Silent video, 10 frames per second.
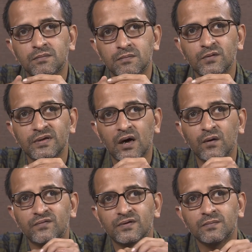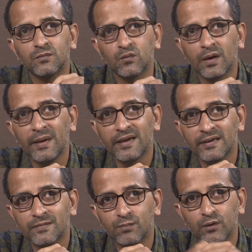moving away from
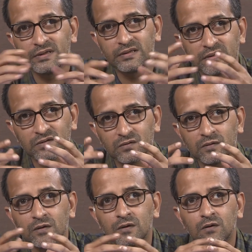Weberian position